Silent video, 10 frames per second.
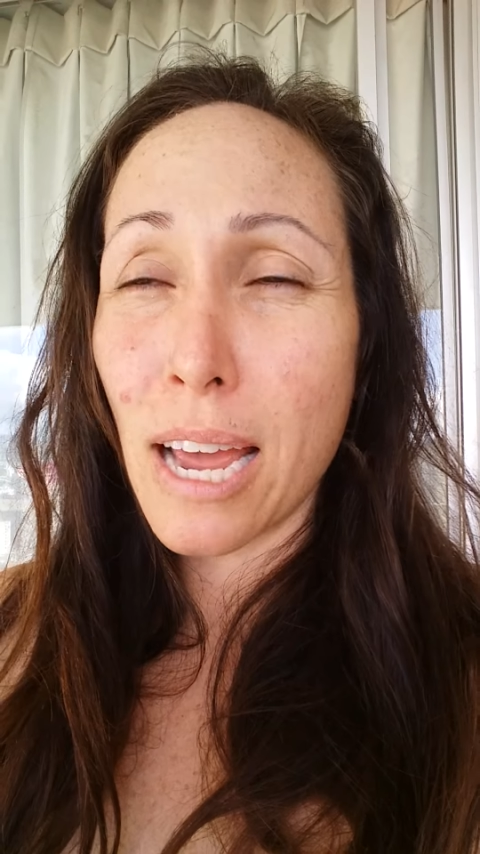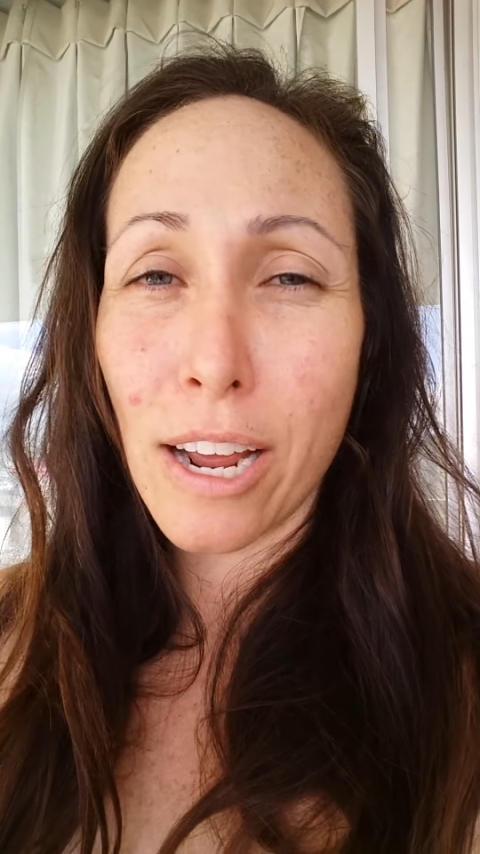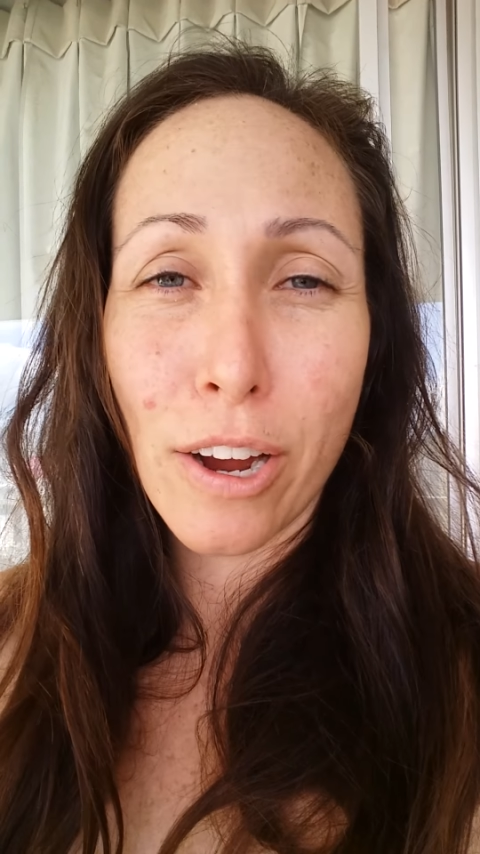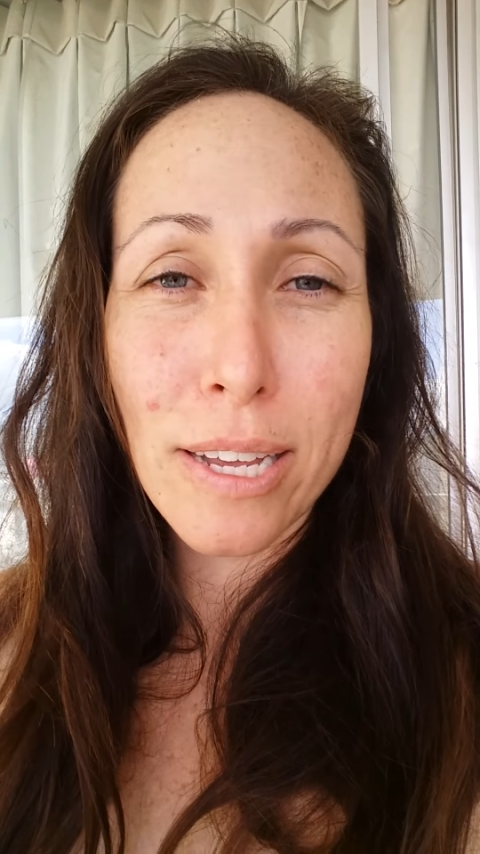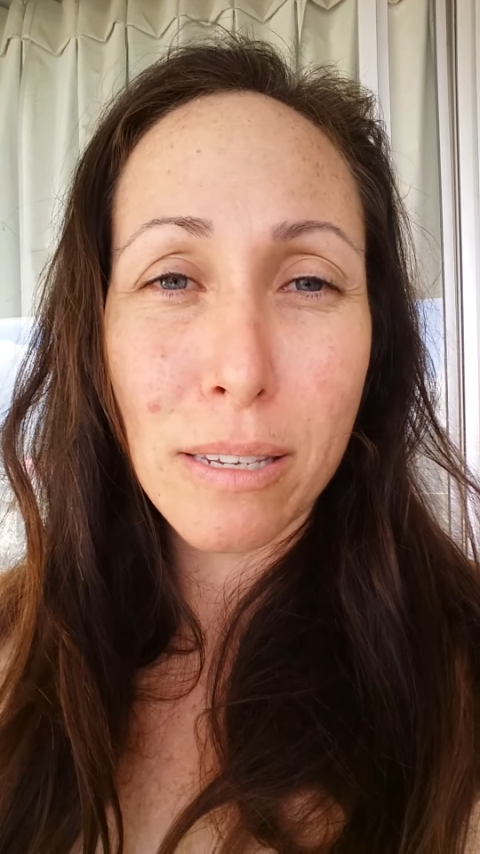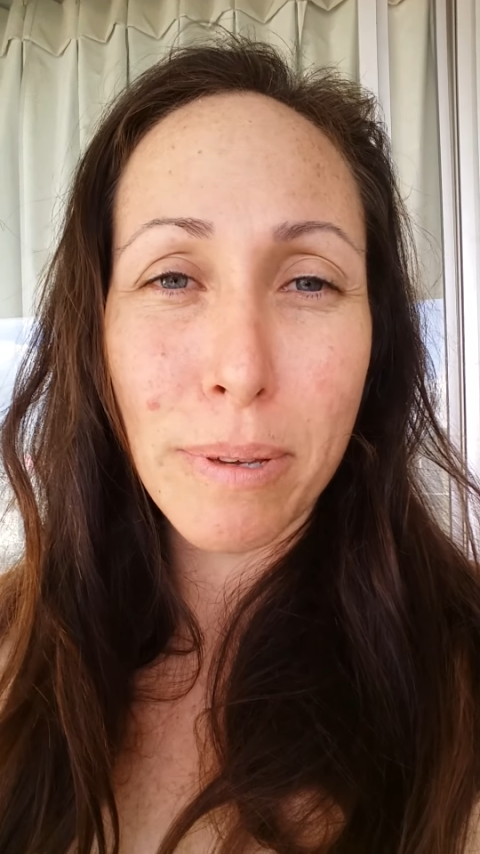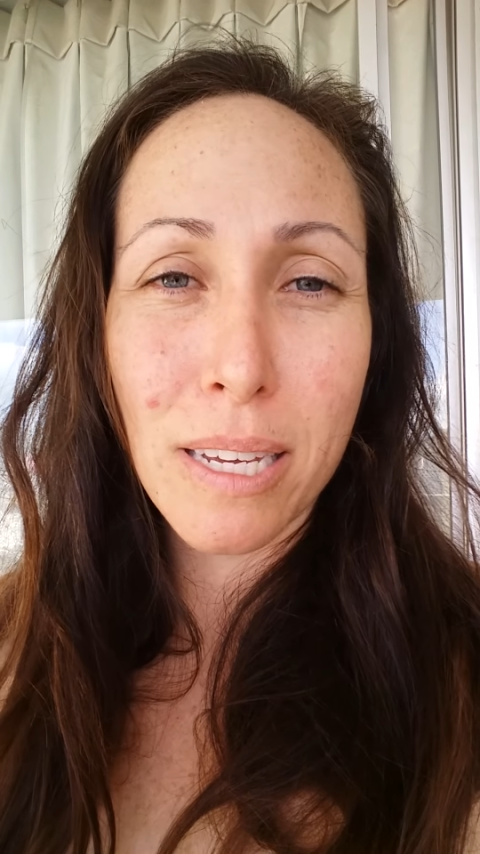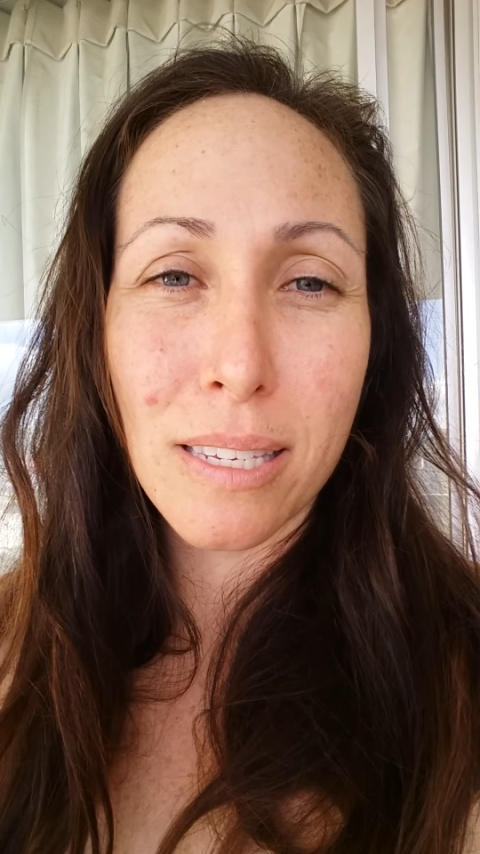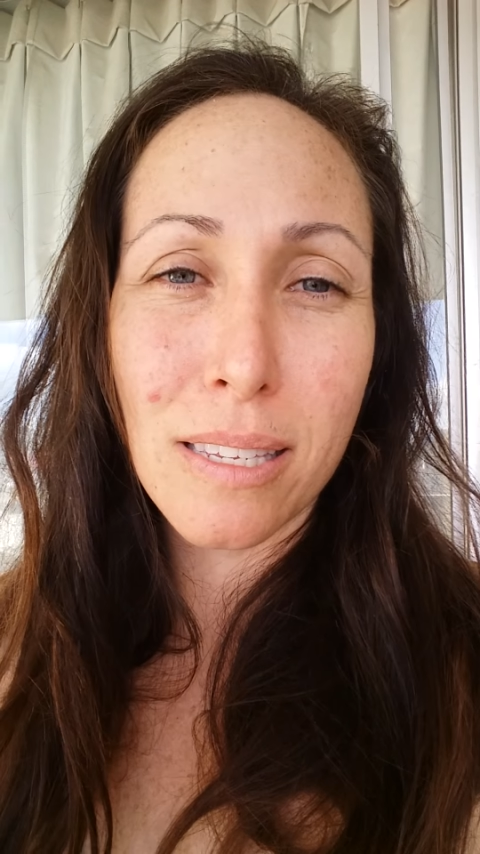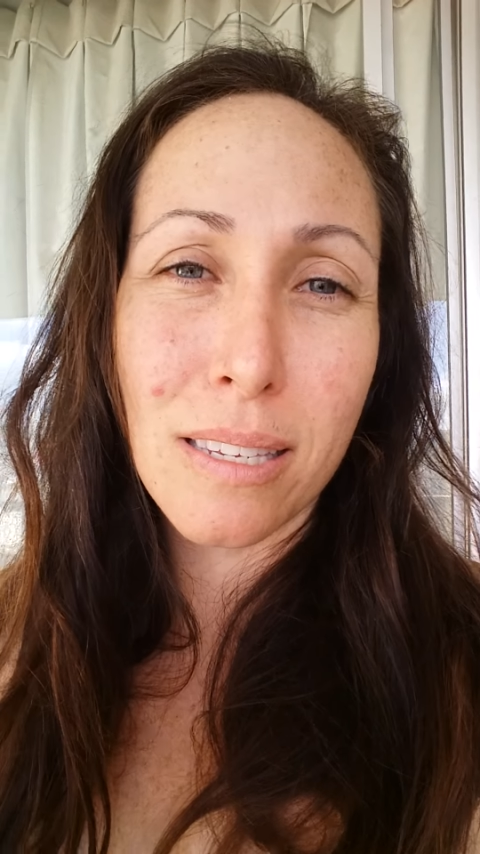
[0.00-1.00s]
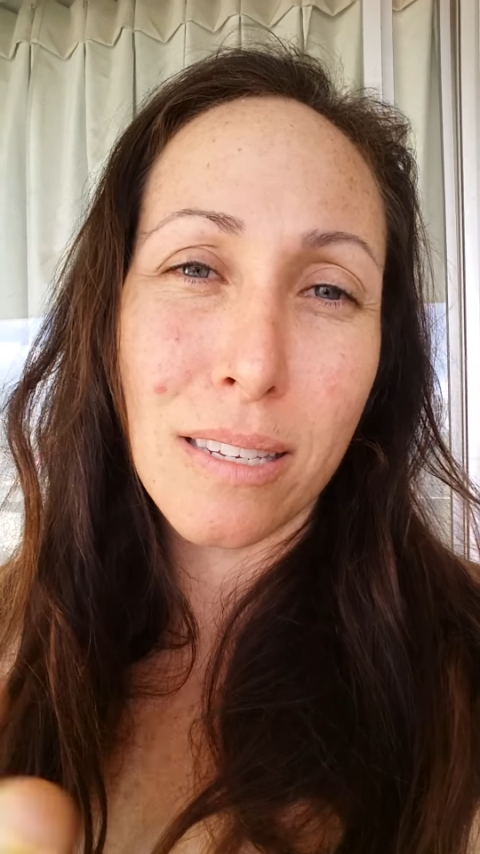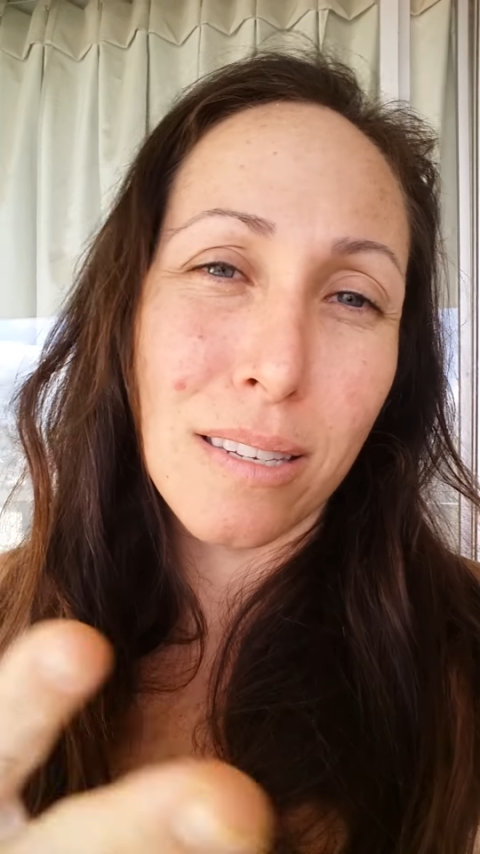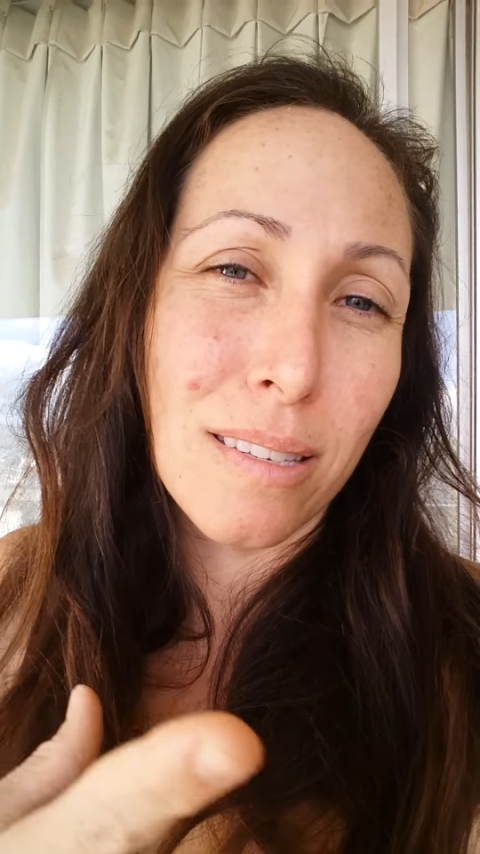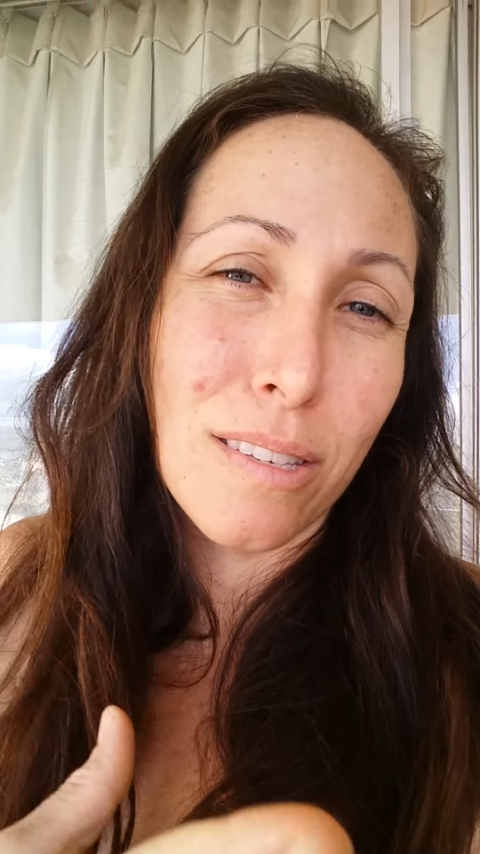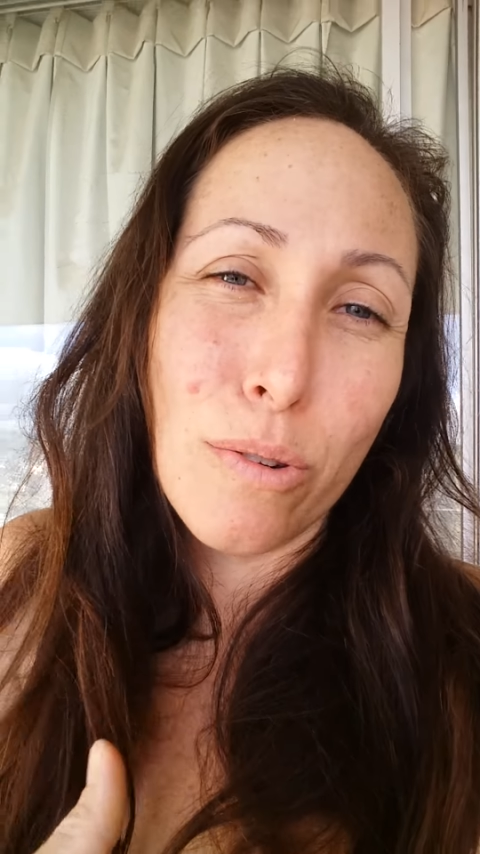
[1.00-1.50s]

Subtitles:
kind of crazy because it's